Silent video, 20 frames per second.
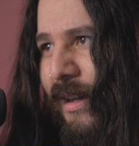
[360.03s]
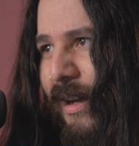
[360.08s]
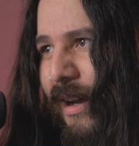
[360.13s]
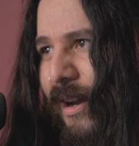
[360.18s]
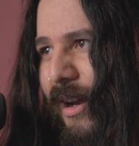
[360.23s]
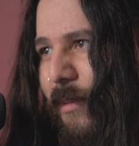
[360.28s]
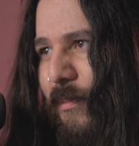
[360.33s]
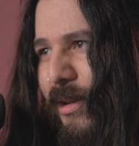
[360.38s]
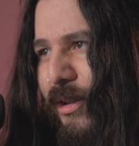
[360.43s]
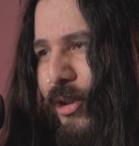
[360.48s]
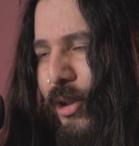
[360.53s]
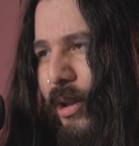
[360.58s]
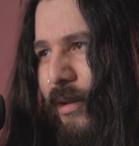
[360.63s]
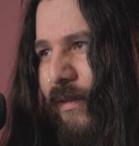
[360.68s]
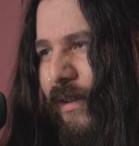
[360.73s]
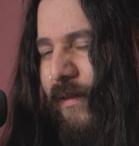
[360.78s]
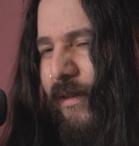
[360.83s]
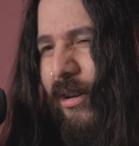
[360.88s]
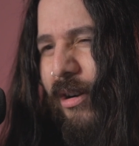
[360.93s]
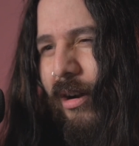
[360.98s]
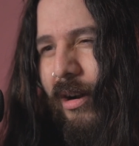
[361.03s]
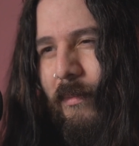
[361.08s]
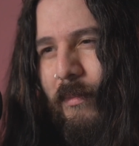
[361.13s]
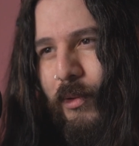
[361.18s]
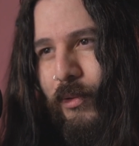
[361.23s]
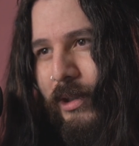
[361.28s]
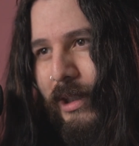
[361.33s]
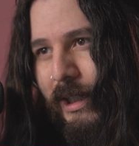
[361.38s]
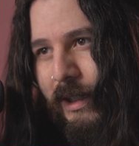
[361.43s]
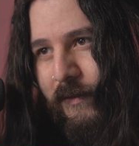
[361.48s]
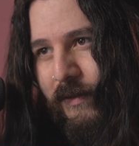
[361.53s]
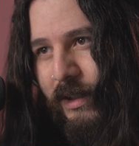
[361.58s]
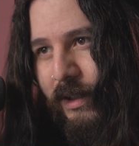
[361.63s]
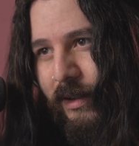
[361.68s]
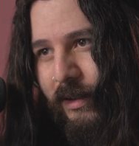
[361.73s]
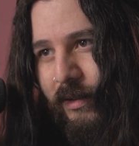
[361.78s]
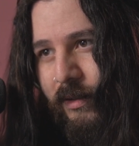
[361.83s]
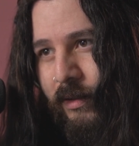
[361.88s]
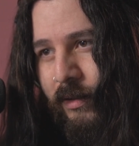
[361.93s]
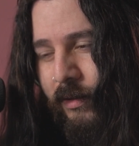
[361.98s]
I'm not sure if I've caught motifs
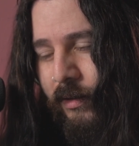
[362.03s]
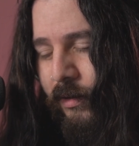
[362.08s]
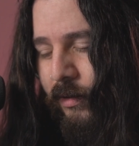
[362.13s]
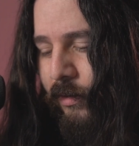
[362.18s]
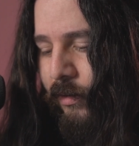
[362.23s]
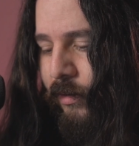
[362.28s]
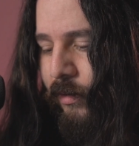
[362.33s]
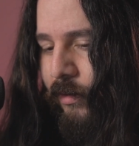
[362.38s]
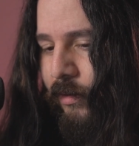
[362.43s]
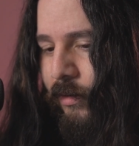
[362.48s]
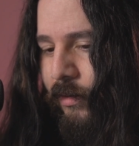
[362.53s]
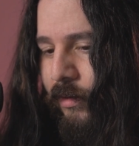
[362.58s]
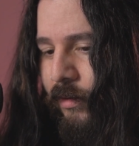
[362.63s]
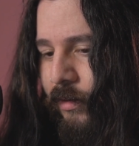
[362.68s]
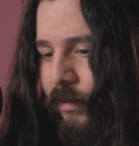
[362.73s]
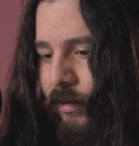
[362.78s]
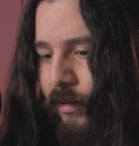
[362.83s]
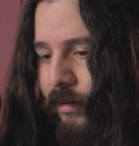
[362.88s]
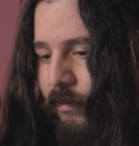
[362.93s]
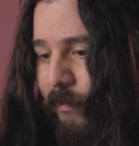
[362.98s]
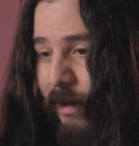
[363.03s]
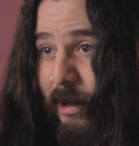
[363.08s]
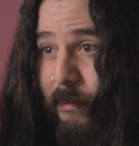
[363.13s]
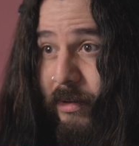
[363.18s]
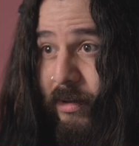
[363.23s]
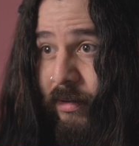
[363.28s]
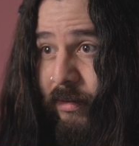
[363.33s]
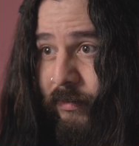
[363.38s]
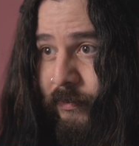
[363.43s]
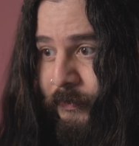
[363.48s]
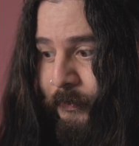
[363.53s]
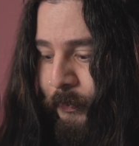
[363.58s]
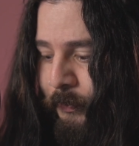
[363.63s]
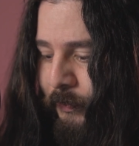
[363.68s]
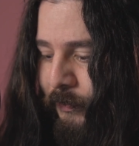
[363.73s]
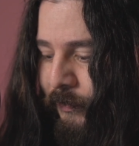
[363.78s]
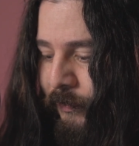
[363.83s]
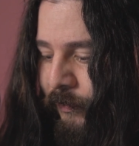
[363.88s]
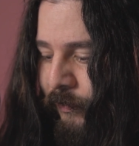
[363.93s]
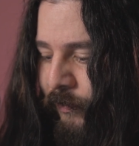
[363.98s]
yet. Maybe.
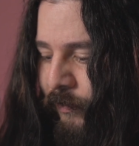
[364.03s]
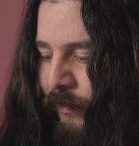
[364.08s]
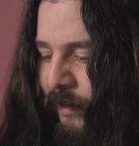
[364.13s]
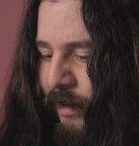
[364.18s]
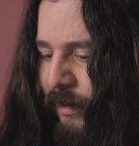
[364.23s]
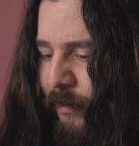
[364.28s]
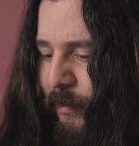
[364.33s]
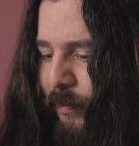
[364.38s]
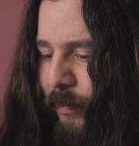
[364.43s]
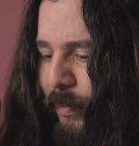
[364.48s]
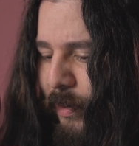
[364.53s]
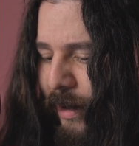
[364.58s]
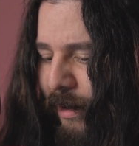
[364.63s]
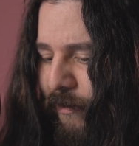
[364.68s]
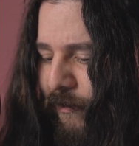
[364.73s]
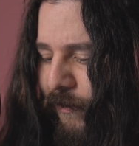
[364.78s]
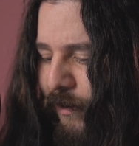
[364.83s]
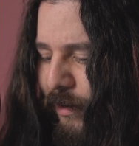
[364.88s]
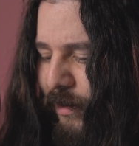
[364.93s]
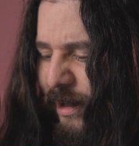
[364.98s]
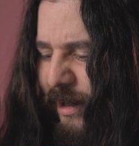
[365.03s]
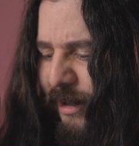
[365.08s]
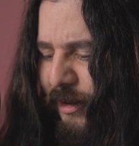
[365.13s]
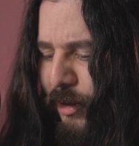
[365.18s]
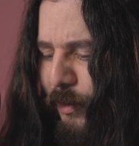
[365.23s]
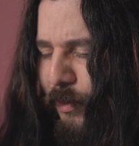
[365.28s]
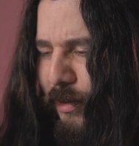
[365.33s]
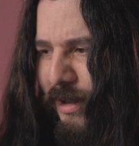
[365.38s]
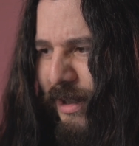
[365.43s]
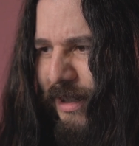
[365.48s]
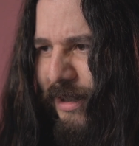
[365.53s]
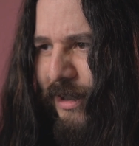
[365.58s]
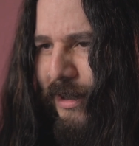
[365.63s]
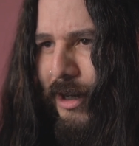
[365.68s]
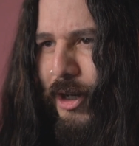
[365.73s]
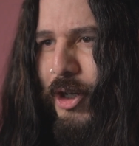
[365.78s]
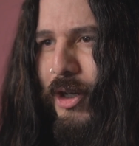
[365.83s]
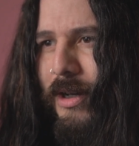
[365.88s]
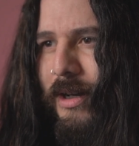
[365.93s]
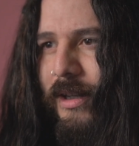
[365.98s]
But I feel like there was a
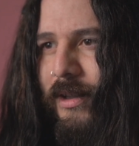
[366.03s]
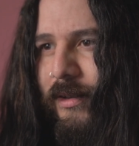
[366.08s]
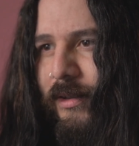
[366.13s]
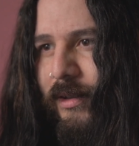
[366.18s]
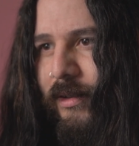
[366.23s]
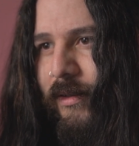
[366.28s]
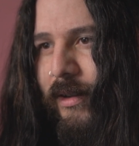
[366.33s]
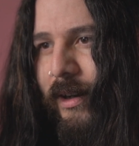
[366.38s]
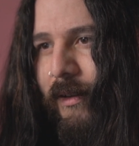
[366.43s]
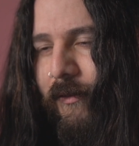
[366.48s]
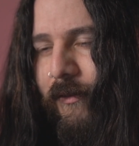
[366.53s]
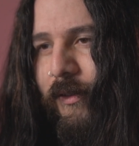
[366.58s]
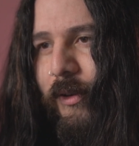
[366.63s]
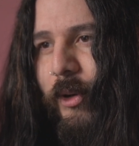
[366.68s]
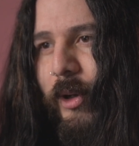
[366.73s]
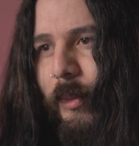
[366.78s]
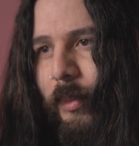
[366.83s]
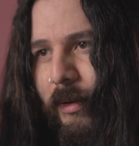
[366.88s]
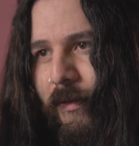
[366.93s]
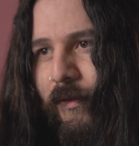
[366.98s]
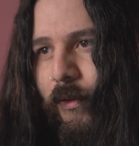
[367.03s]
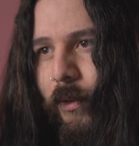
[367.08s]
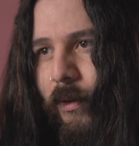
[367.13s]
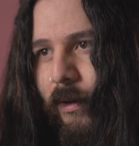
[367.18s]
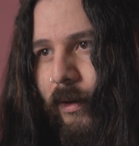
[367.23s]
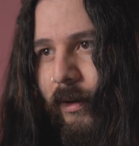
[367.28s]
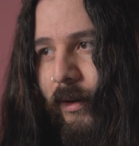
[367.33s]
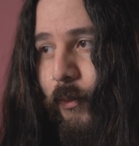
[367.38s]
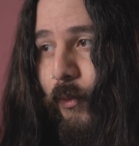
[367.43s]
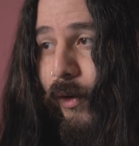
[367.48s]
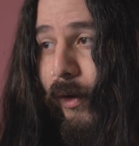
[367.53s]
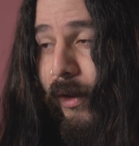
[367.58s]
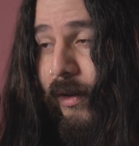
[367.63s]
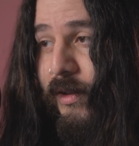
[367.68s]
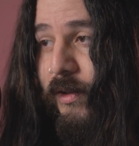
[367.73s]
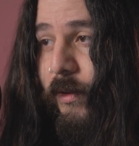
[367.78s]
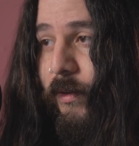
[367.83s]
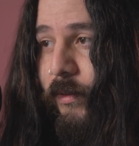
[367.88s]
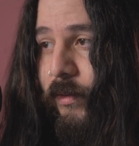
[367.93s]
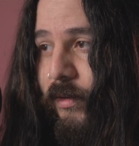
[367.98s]
section in there that I've heard before in one of the
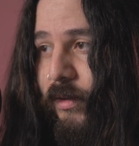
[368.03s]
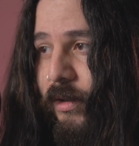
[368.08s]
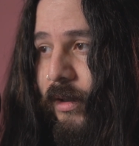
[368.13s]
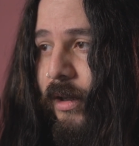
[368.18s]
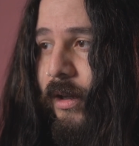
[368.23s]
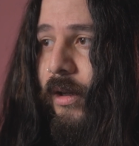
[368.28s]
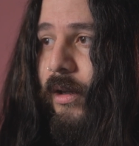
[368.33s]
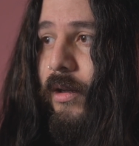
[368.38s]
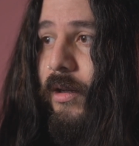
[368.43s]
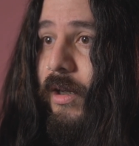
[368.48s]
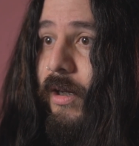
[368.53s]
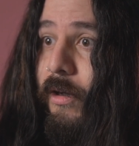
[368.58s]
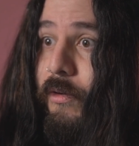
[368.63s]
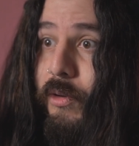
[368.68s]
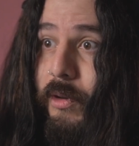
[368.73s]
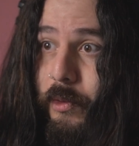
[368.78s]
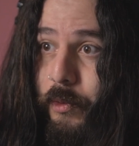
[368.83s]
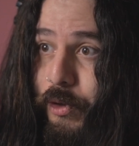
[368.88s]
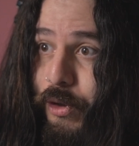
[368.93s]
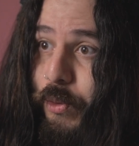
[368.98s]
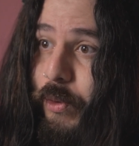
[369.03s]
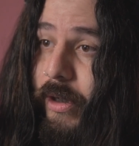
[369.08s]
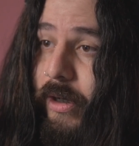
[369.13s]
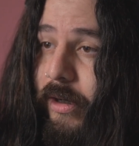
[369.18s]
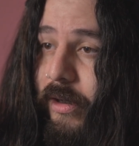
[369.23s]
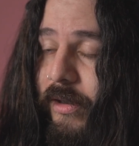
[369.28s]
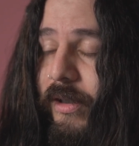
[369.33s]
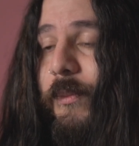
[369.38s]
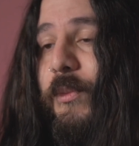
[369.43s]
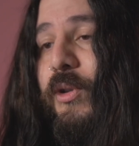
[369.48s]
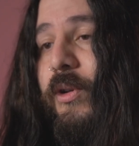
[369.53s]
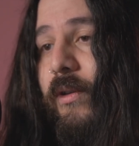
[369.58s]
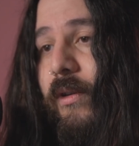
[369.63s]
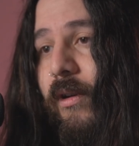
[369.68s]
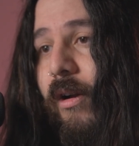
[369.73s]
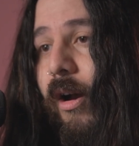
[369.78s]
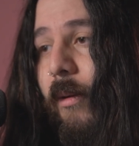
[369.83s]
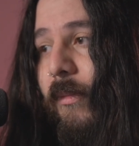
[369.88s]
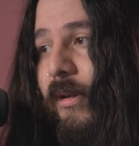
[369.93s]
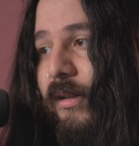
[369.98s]
songs, and I don't know which one it is. I'm sure the
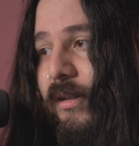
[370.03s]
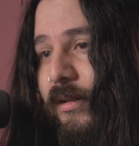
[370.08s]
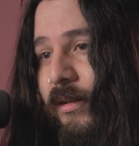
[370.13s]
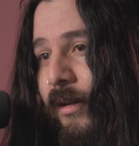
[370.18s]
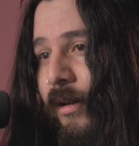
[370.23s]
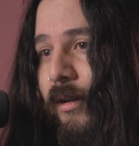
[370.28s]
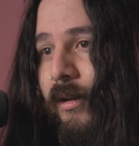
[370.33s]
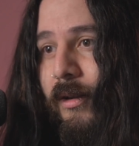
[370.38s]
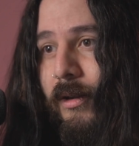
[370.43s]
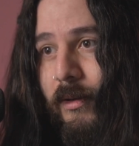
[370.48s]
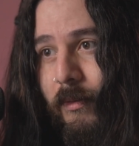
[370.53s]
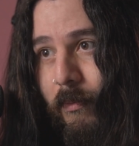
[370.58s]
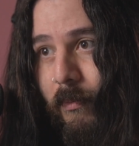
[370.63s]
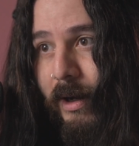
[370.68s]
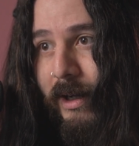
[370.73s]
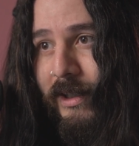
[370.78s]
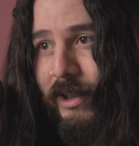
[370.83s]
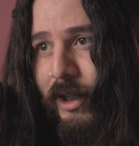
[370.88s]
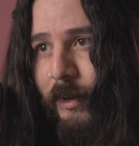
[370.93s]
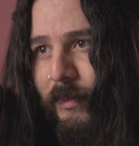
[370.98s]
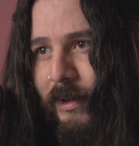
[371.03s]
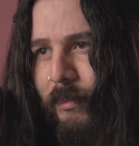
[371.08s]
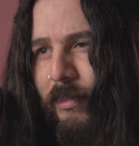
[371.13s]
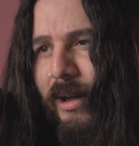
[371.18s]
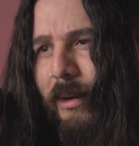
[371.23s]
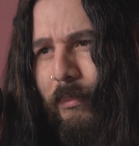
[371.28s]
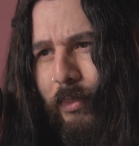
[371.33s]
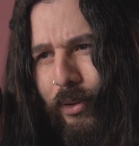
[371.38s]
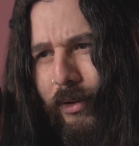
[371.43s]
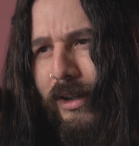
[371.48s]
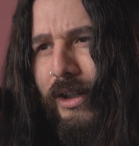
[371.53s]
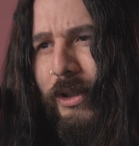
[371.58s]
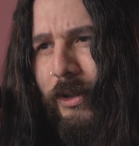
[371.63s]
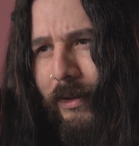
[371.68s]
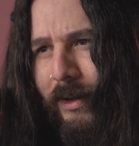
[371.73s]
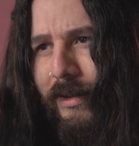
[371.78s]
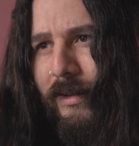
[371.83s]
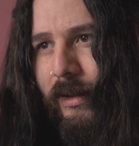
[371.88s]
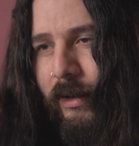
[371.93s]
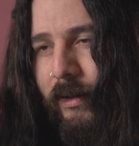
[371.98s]
comments might tell me, but I'm pretty sure
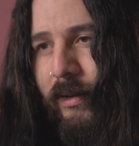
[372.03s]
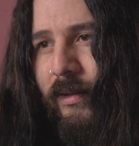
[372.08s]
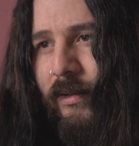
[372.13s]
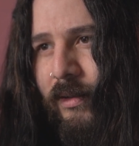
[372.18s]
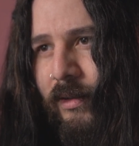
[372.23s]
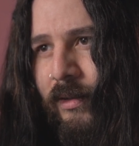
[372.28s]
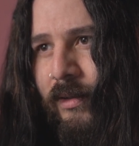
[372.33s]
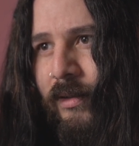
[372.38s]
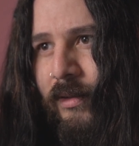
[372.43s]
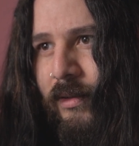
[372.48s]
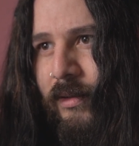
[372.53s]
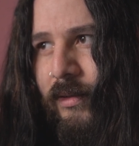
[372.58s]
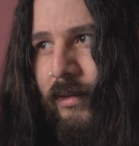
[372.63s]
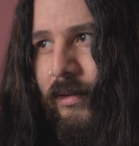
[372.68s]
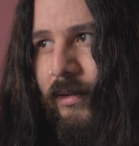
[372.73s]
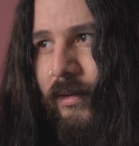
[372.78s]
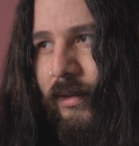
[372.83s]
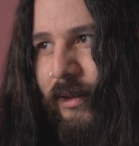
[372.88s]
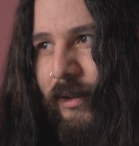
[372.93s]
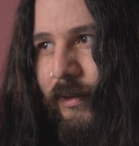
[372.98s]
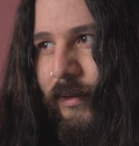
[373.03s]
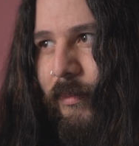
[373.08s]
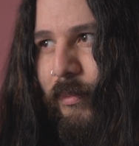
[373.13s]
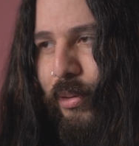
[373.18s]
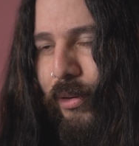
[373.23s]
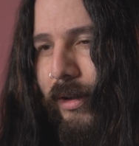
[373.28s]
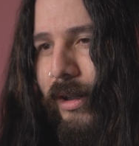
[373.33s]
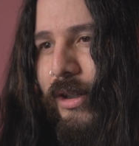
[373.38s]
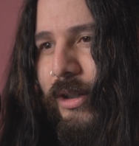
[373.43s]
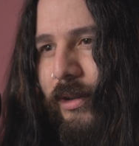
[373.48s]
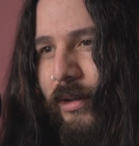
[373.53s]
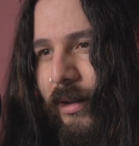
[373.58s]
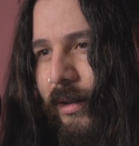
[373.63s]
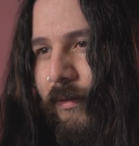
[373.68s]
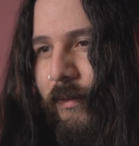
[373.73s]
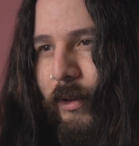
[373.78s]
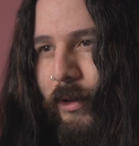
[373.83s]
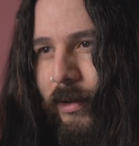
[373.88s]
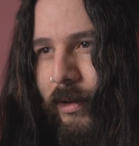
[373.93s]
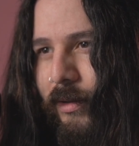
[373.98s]
I did. You know, I'm pretty sure
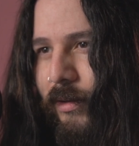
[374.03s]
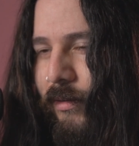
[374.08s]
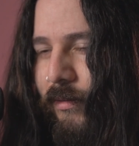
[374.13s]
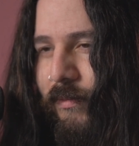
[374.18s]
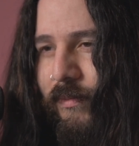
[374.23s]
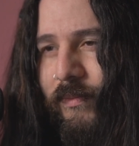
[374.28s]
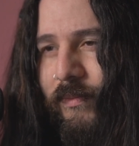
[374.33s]
I've heard